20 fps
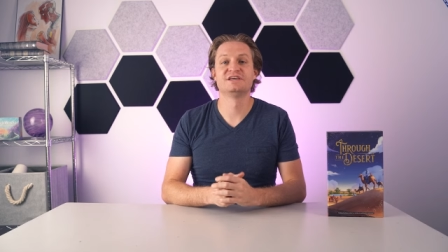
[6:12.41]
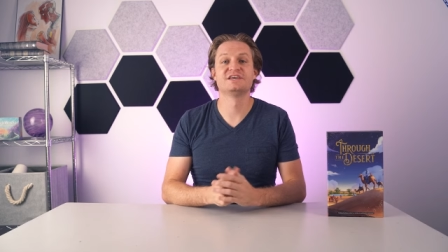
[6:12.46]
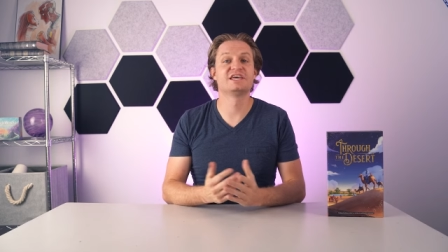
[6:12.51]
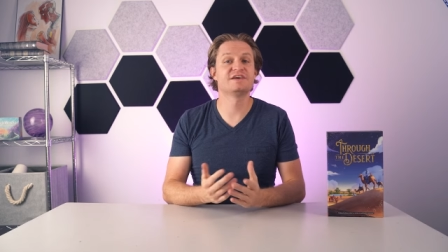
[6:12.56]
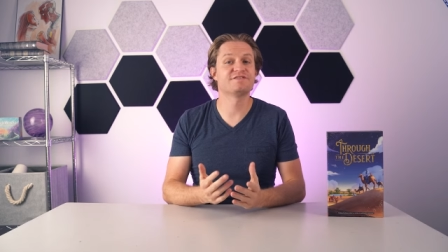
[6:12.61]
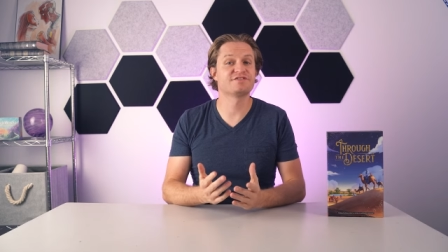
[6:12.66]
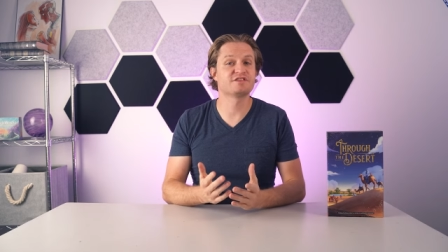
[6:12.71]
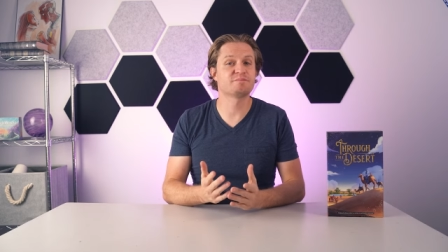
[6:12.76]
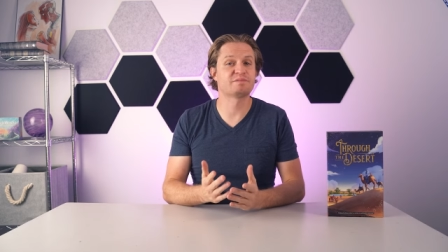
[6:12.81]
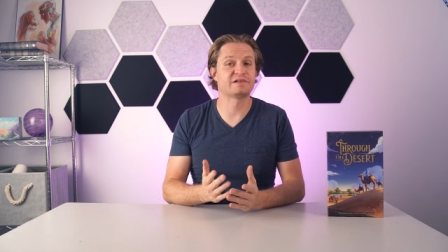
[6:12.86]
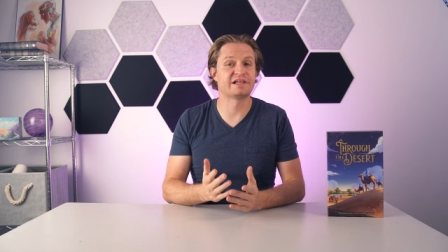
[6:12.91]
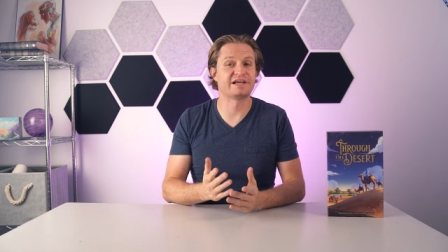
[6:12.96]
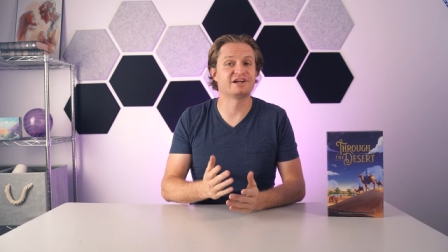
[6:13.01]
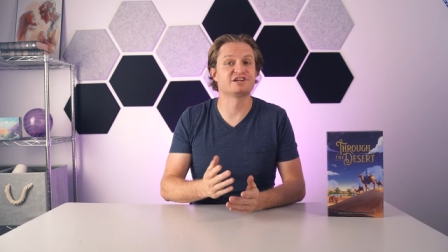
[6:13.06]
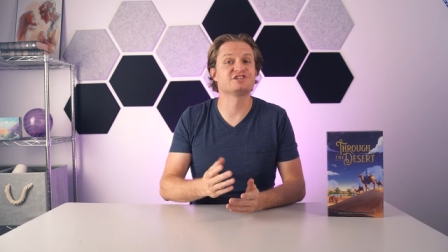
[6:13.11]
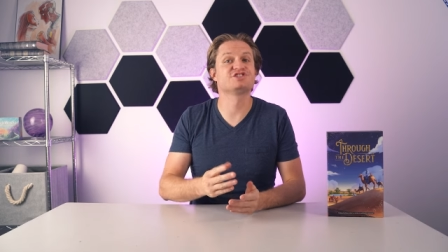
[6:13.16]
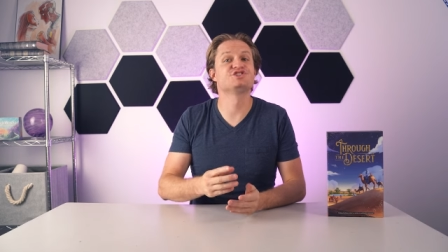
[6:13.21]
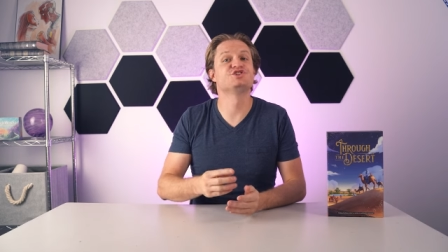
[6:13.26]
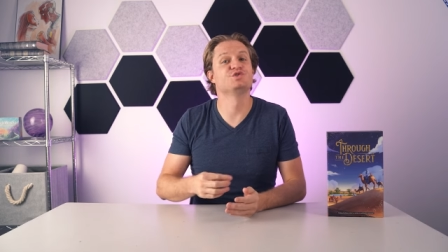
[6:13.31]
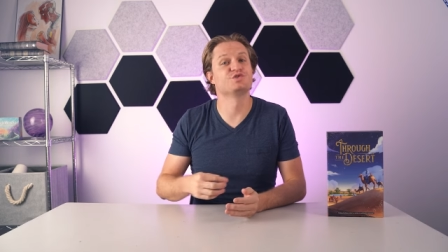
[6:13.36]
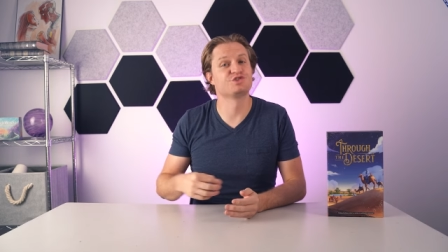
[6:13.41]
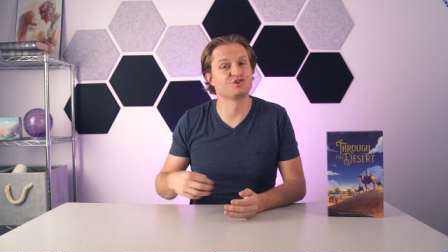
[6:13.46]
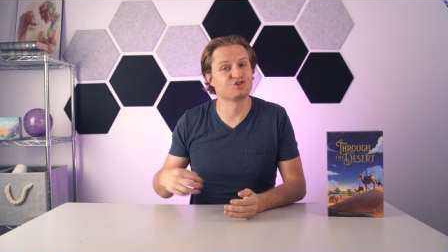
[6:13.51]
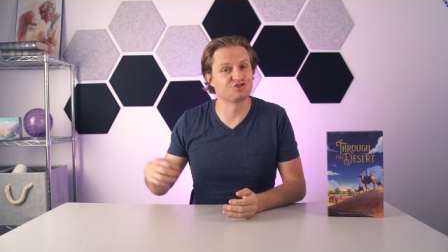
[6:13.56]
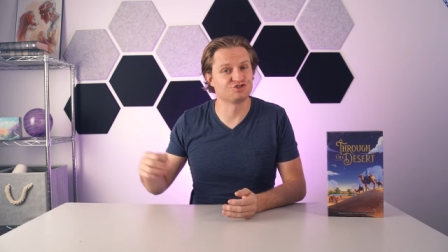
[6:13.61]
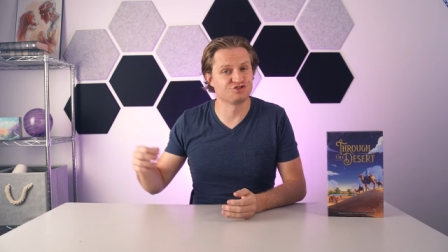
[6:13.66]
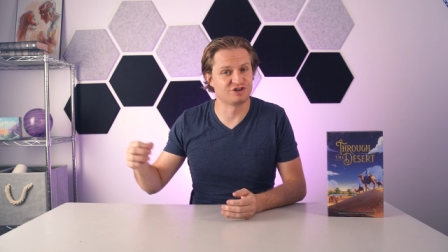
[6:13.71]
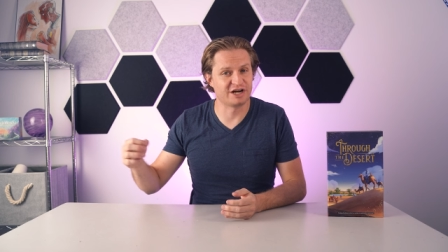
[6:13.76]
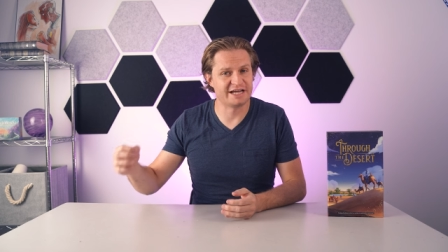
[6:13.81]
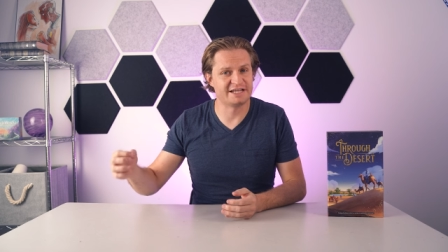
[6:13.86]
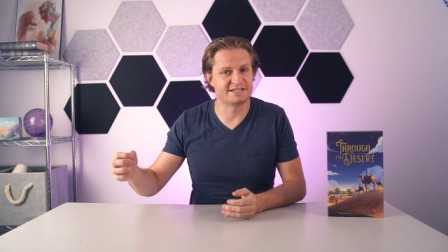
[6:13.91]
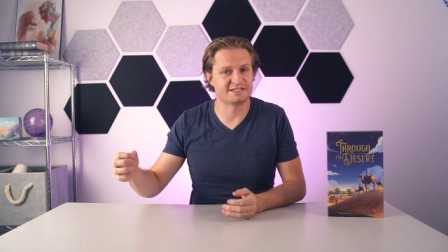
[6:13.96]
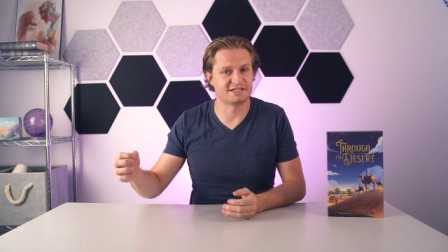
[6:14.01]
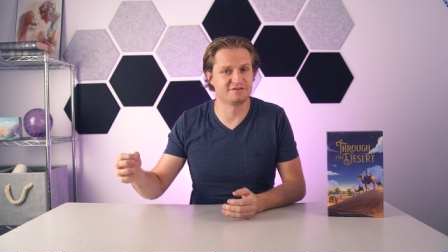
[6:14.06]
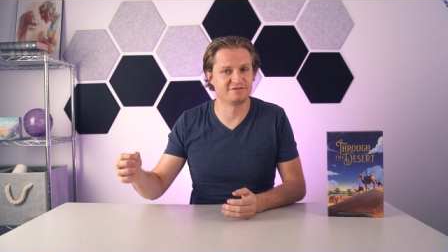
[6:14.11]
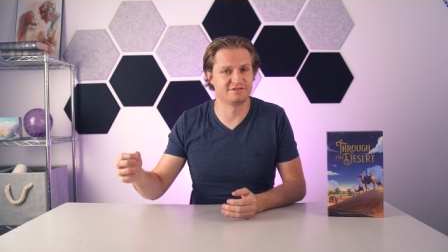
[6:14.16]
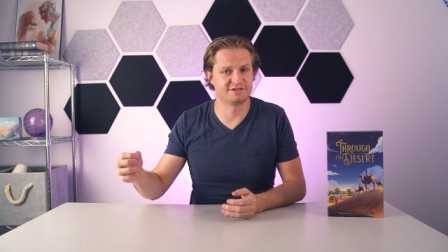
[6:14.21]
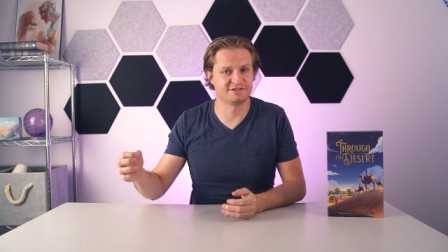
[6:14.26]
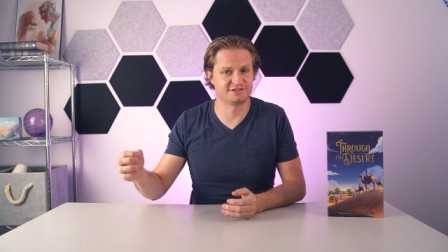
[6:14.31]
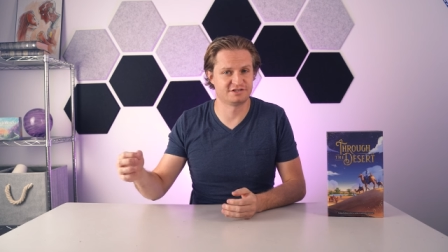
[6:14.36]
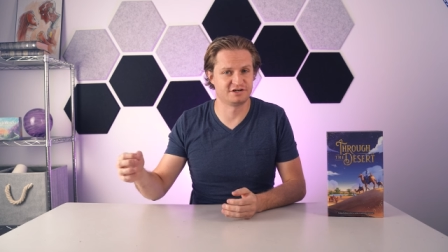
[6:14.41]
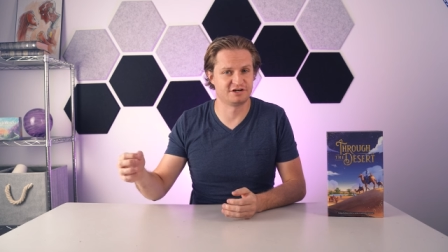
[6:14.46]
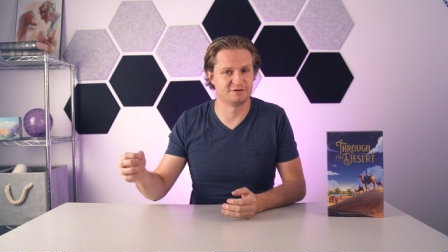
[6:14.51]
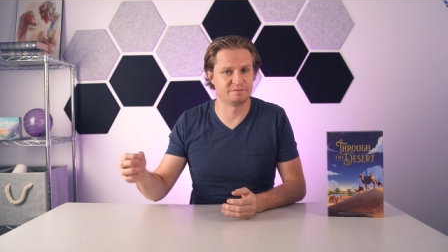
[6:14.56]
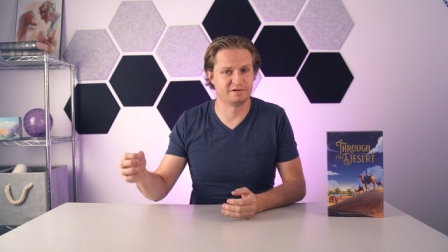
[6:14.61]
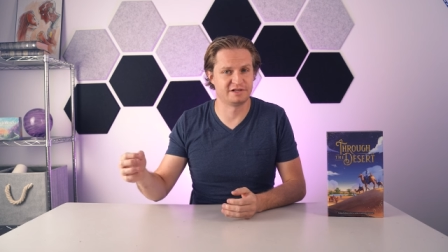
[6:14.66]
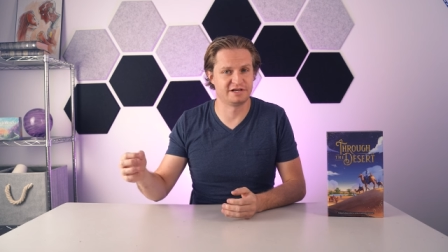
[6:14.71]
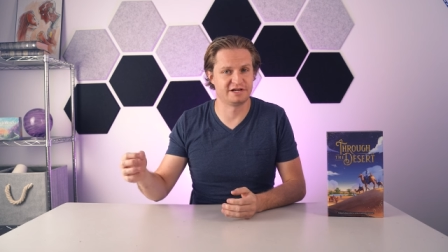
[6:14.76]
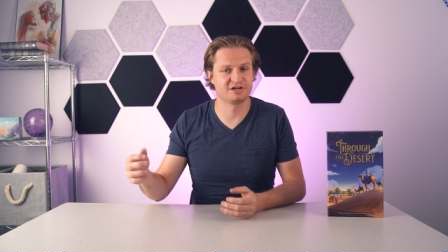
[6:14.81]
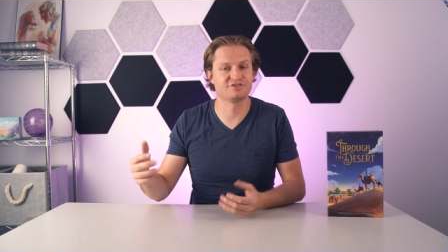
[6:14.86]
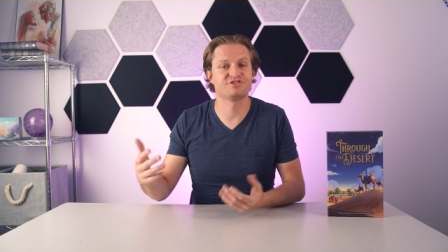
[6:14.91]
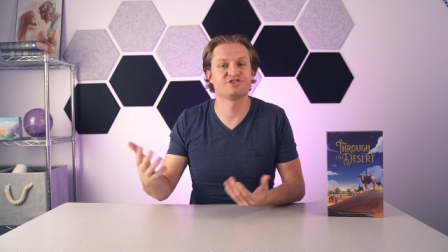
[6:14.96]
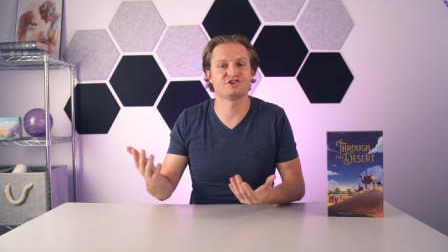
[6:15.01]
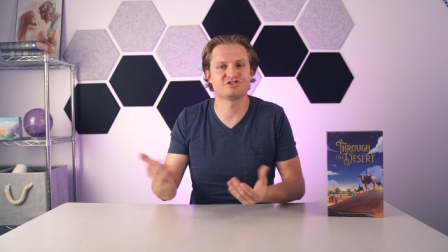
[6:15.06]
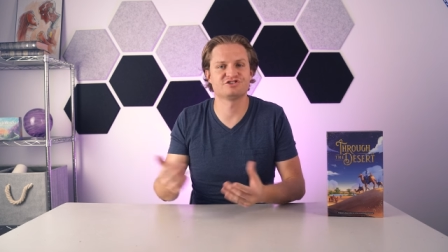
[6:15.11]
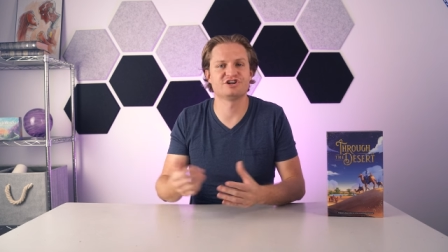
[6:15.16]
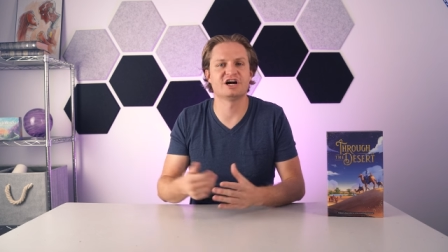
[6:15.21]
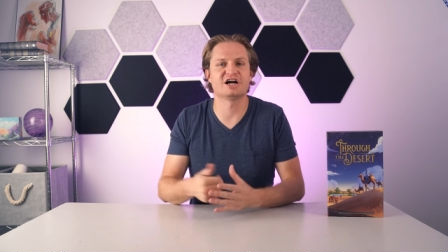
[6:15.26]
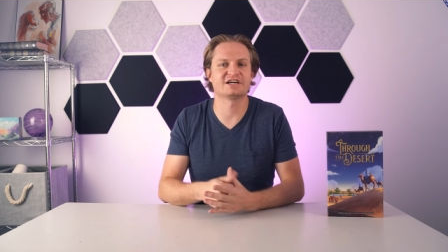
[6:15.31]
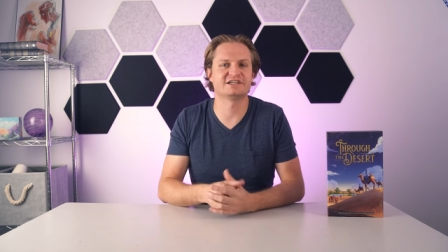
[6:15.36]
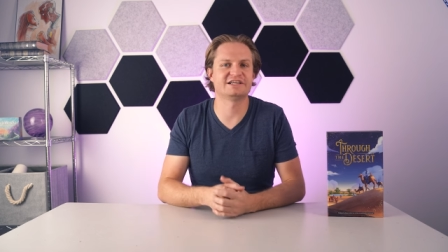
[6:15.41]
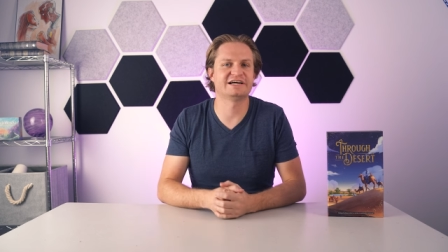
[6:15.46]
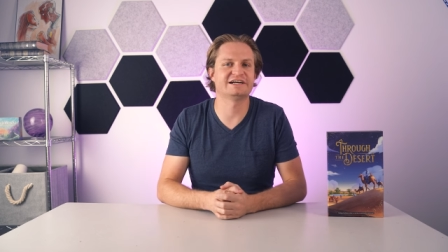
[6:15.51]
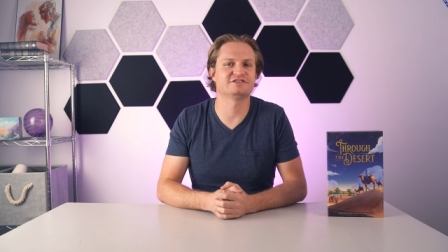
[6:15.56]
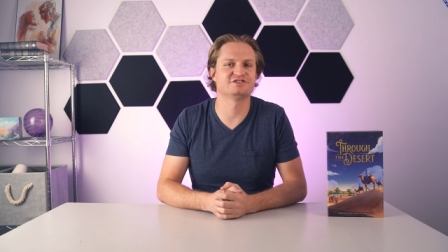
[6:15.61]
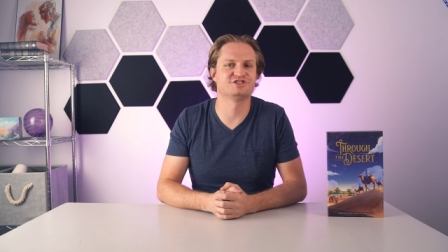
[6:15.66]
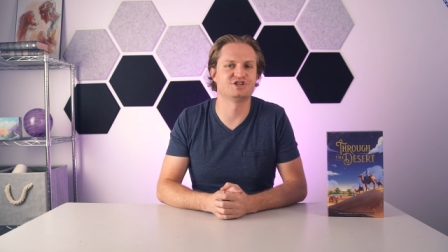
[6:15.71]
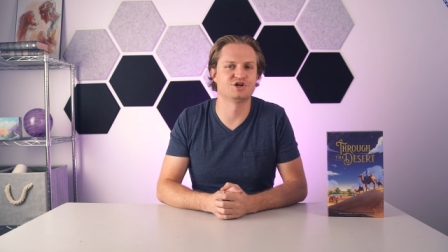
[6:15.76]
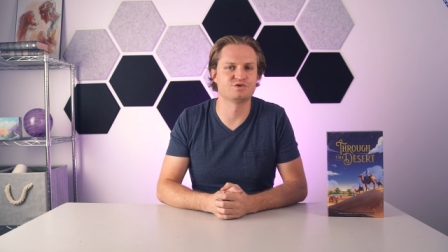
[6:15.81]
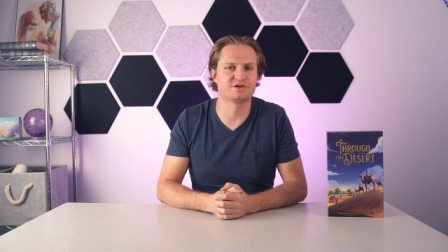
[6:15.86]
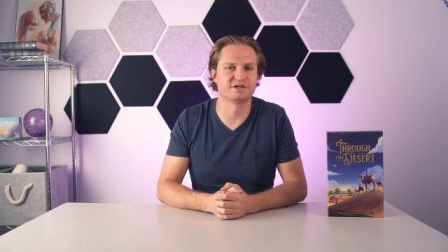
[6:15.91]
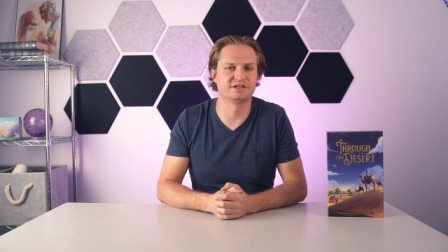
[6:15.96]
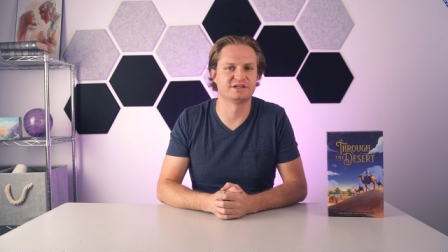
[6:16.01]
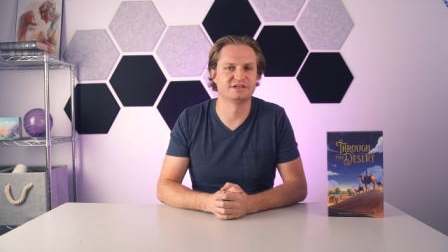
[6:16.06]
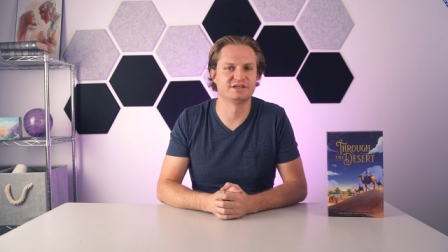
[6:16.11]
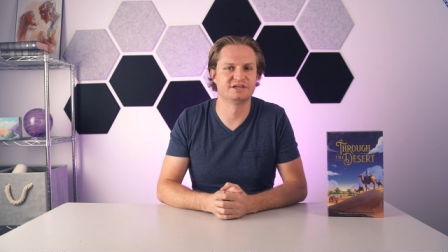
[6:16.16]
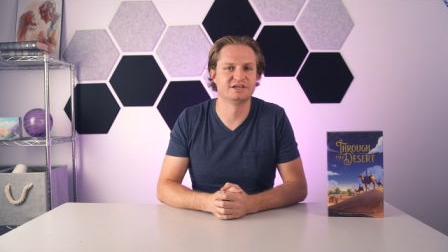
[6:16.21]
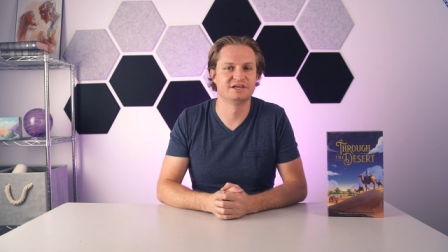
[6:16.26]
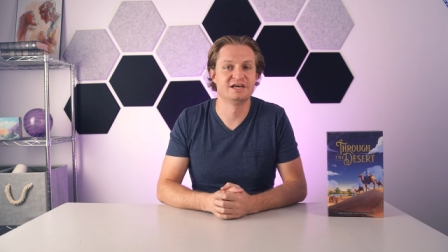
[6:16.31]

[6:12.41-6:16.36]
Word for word: Give the player to the right of the start player the crocodile token.